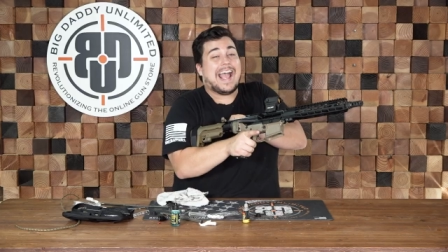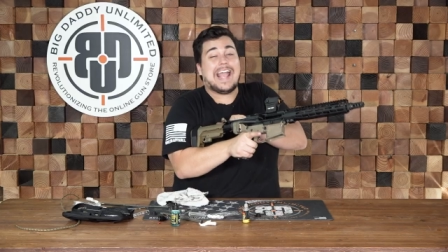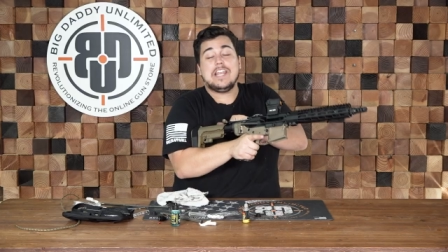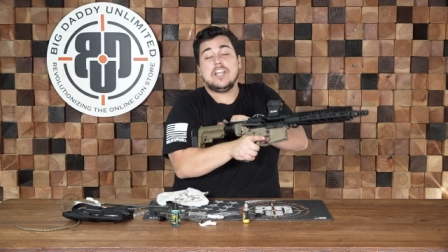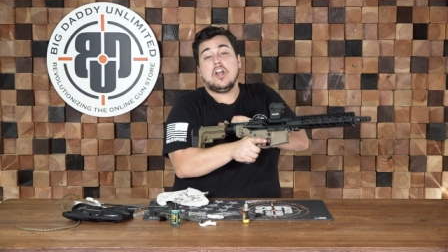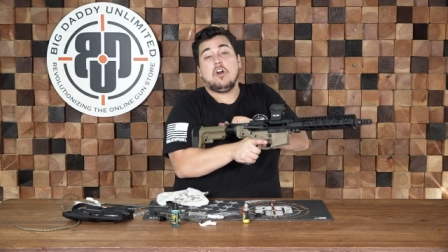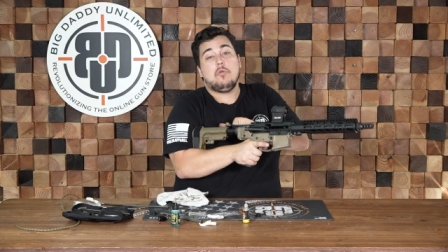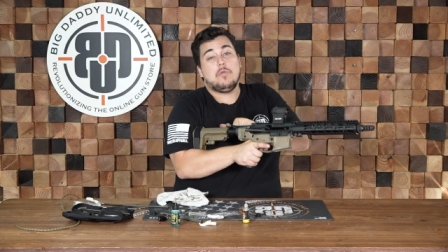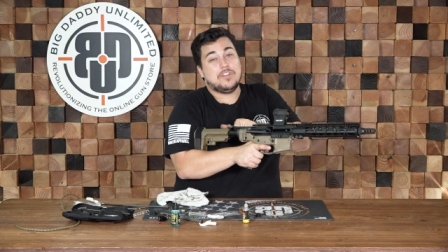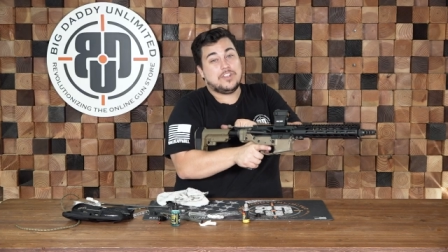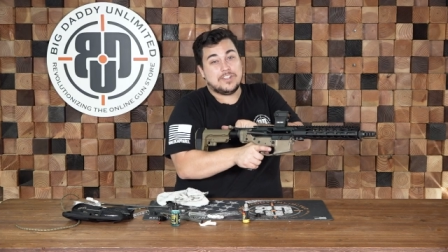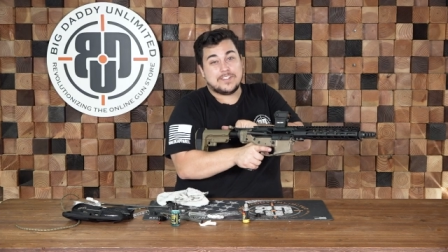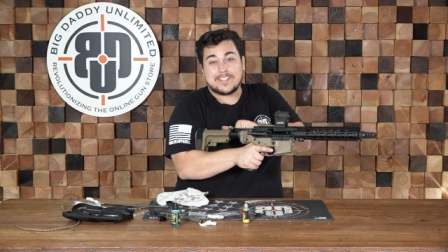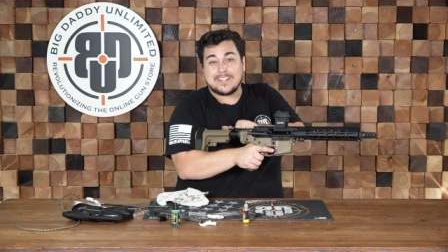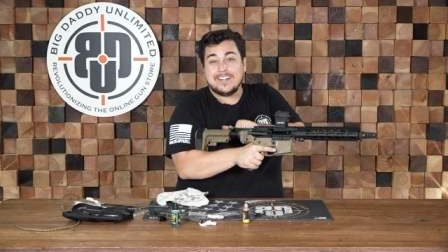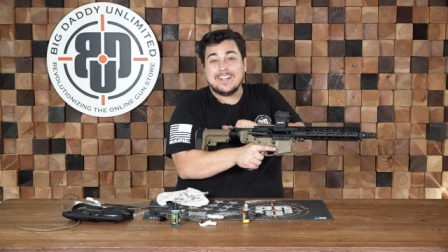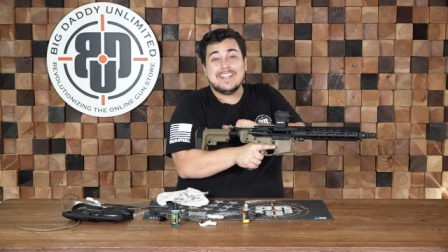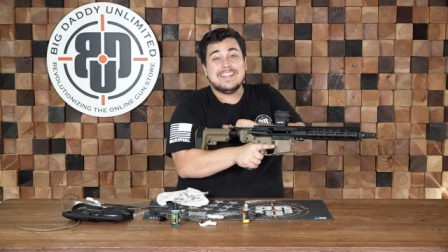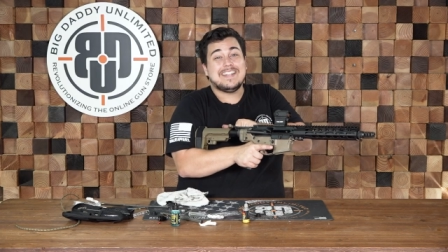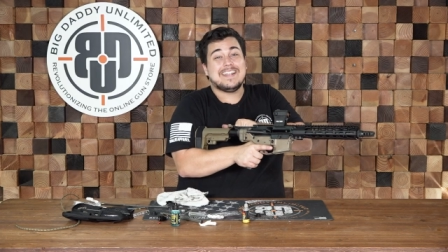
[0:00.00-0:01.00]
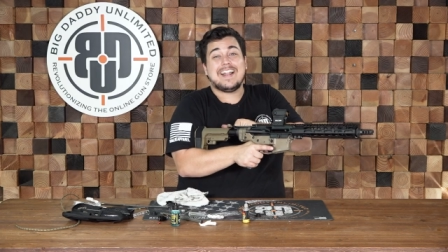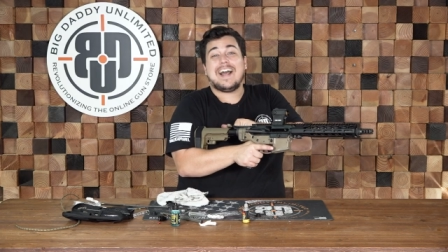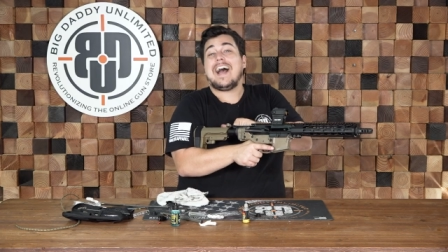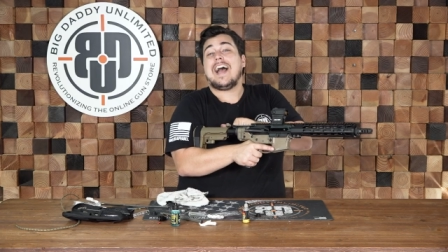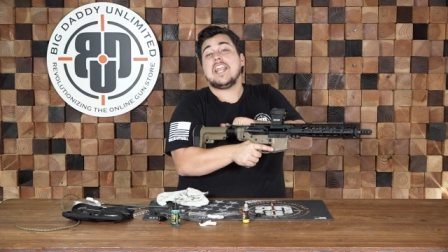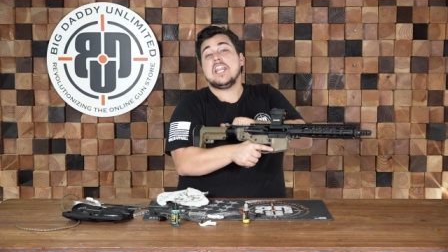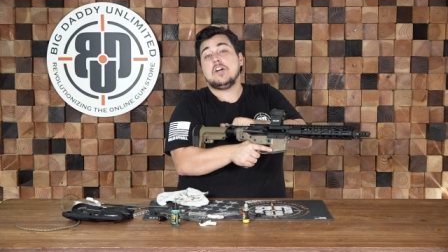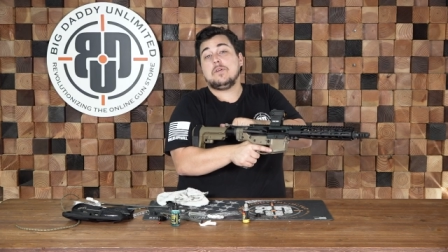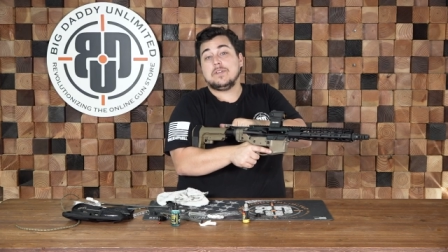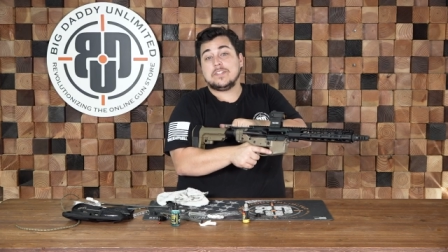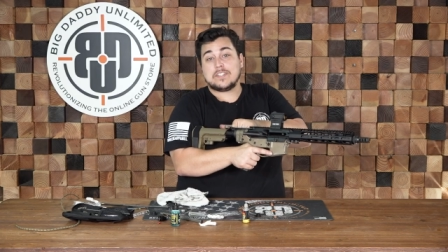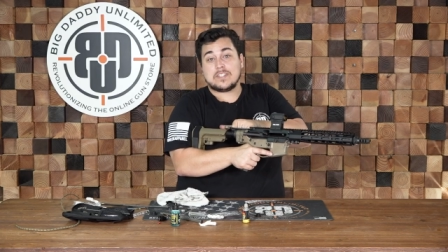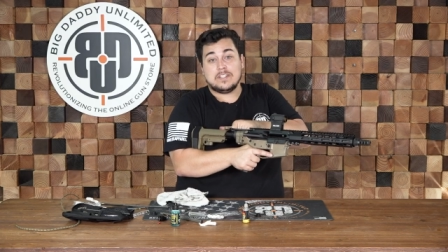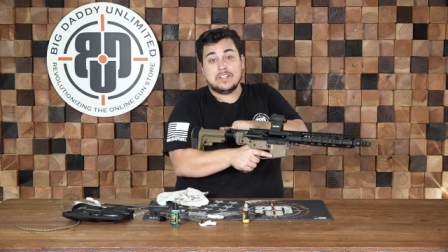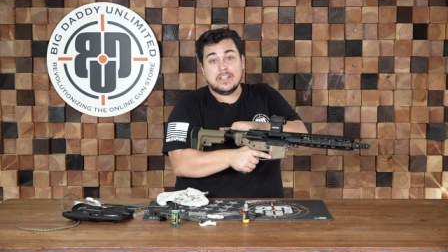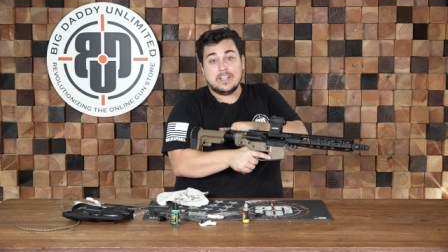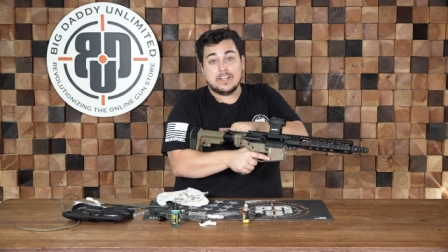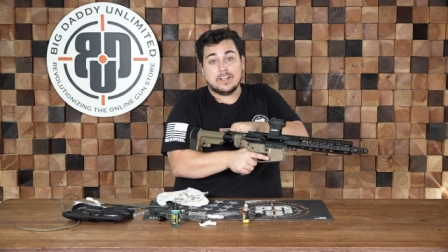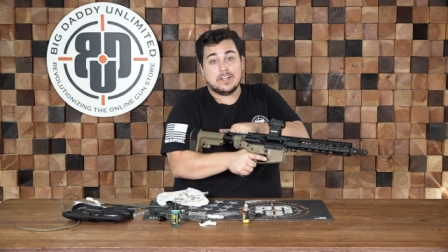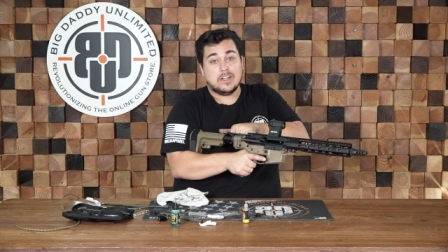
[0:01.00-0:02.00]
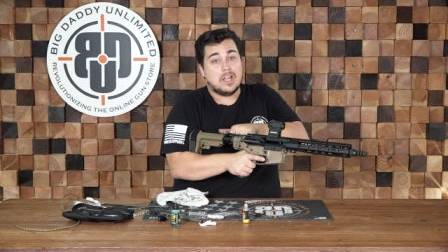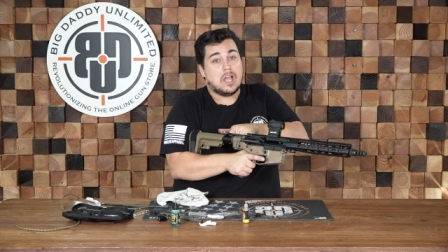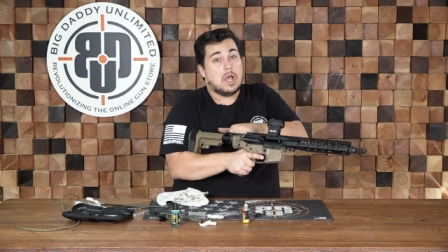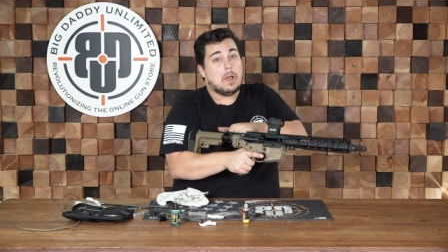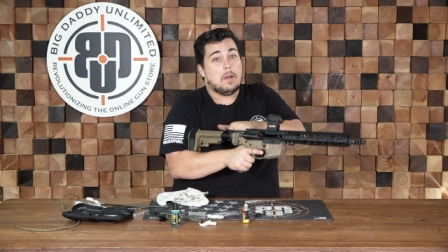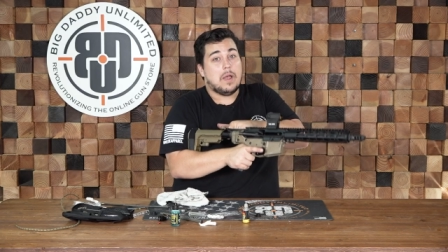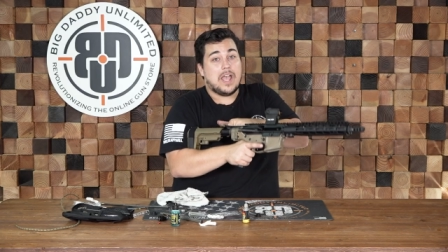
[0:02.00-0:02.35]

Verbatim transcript: I know we just cleaned it. I know it's clear.